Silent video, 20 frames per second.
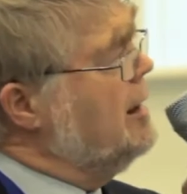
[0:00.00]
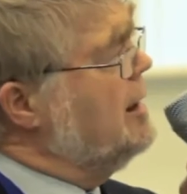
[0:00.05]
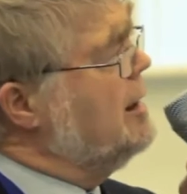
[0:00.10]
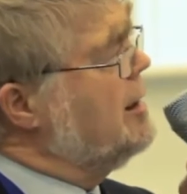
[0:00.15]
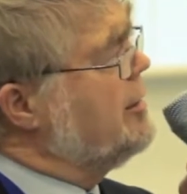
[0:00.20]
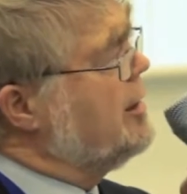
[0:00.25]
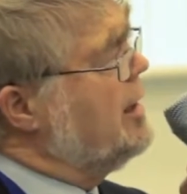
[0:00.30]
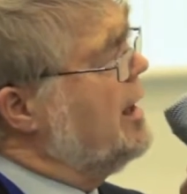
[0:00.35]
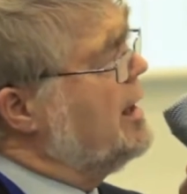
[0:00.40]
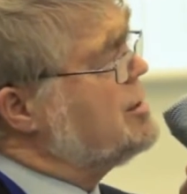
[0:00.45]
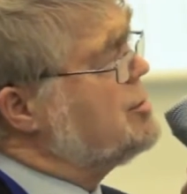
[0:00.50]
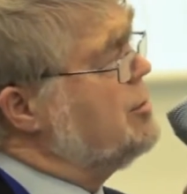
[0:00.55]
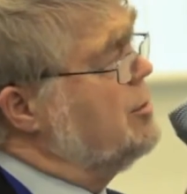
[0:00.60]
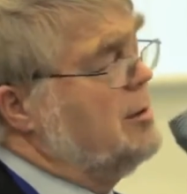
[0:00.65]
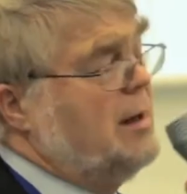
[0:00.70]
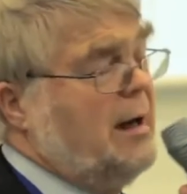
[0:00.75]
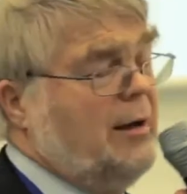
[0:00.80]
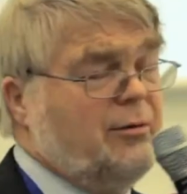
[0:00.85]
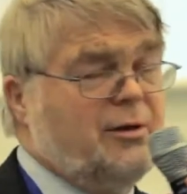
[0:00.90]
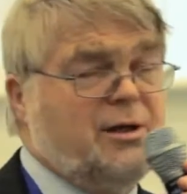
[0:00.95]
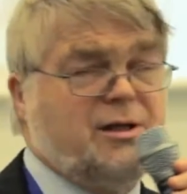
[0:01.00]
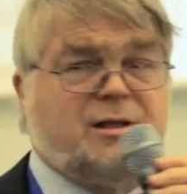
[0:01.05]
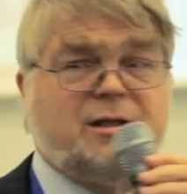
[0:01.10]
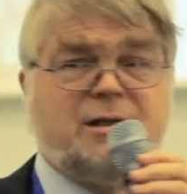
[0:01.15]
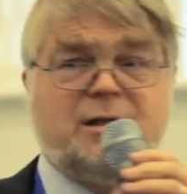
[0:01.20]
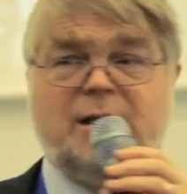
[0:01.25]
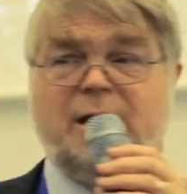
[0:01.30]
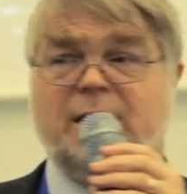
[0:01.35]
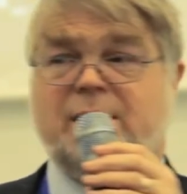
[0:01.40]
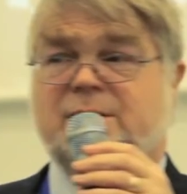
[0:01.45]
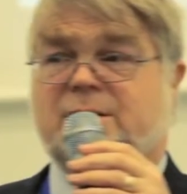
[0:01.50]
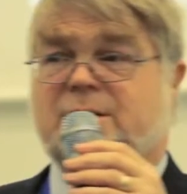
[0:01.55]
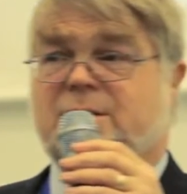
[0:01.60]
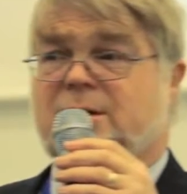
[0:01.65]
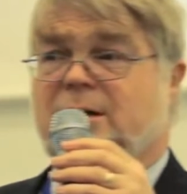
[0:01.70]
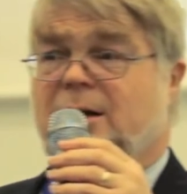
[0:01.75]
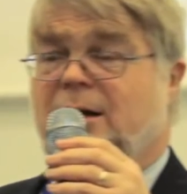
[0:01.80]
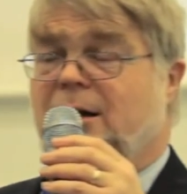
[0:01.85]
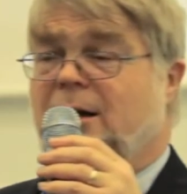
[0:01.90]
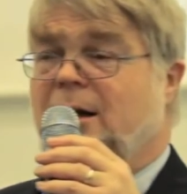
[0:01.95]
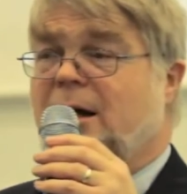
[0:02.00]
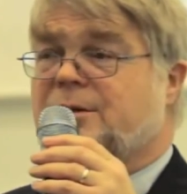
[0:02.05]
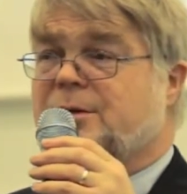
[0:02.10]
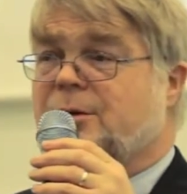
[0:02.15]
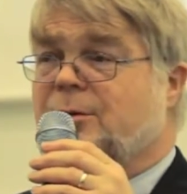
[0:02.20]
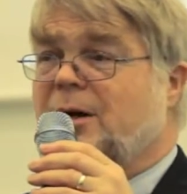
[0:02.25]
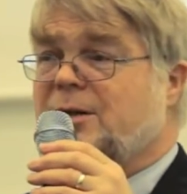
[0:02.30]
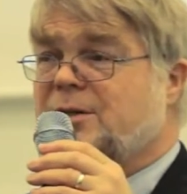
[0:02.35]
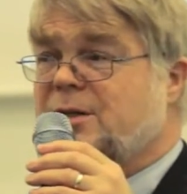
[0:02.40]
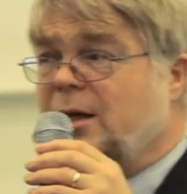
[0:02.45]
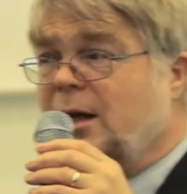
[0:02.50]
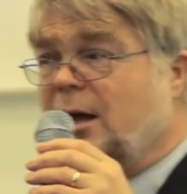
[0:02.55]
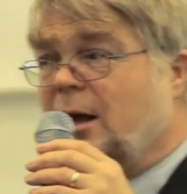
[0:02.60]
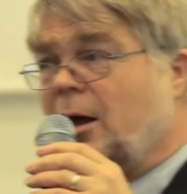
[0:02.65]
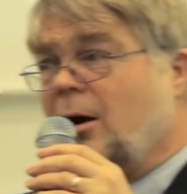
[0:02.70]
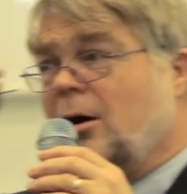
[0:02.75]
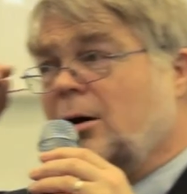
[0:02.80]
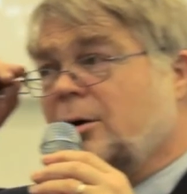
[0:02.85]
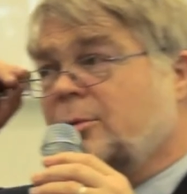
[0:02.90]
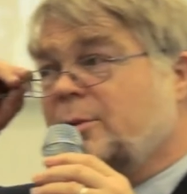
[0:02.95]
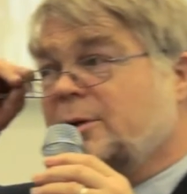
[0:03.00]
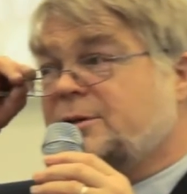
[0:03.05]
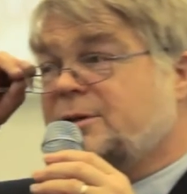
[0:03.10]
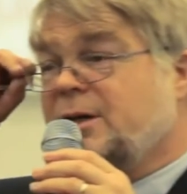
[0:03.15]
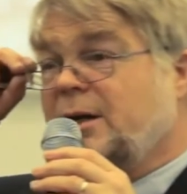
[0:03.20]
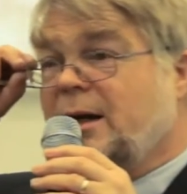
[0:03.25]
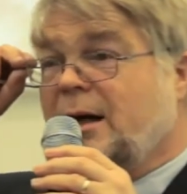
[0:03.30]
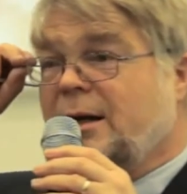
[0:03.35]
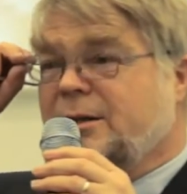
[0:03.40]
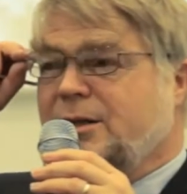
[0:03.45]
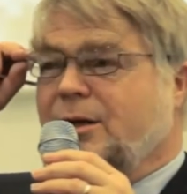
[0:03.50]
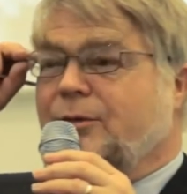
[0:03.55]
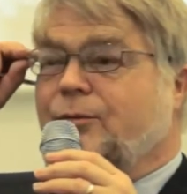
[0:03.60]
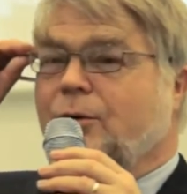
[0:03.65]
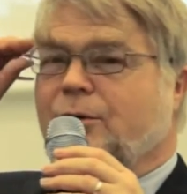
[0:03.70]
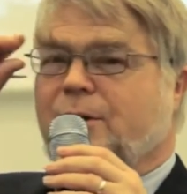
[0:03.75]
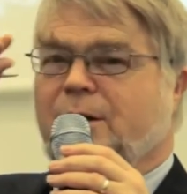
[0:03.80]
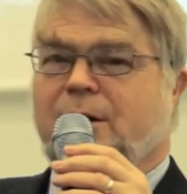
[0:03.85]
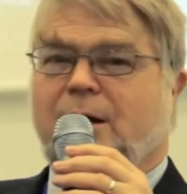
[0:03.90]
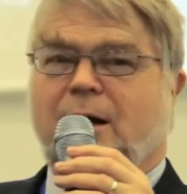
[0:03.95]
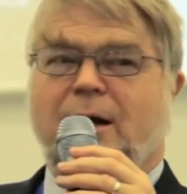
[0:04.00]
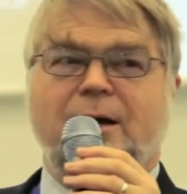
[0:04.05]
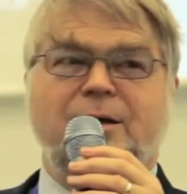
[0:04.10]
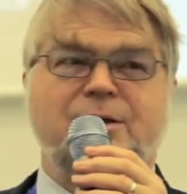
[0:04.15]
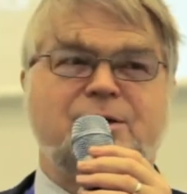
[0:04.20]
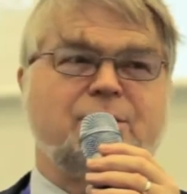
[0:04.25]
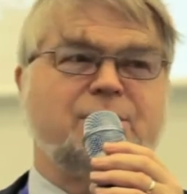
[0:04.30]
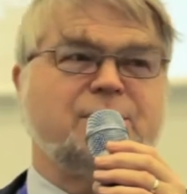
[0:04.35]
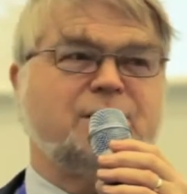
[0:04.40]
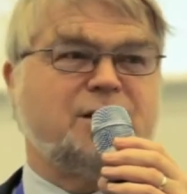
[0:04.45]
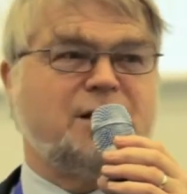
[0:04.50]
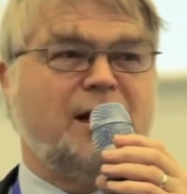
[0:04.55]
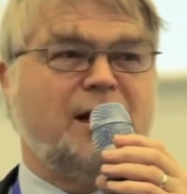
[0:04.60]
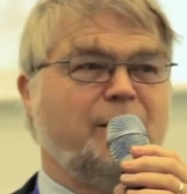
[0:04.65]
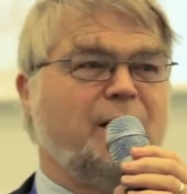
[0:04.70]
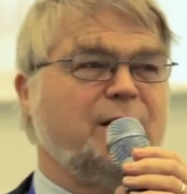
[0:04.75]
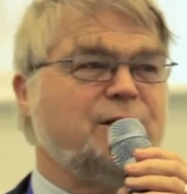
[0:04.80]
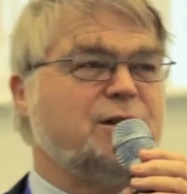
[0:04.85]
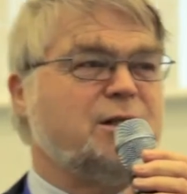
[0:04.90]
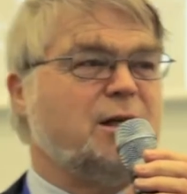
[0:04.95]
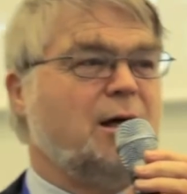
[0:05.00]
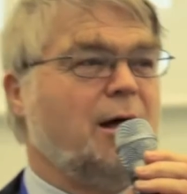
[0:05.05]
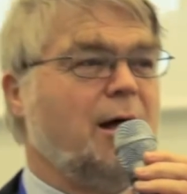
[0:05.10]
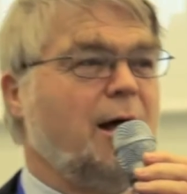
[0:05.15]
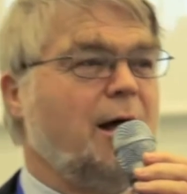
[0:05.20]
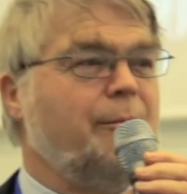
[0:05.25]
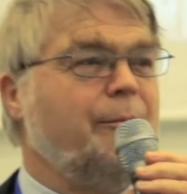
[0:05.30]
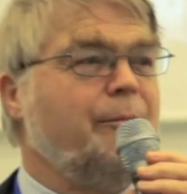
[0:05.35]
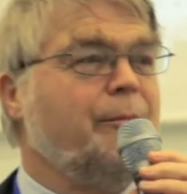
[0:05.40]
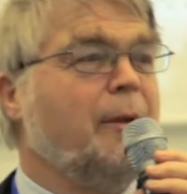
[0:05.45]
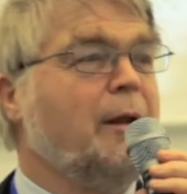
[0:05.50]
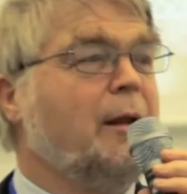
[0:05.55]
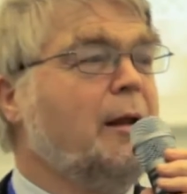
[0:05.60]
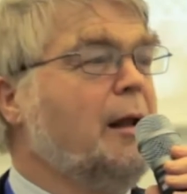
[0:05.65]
The next one round is Azawasi in Ghana, built in 1949, so it's the age as I am,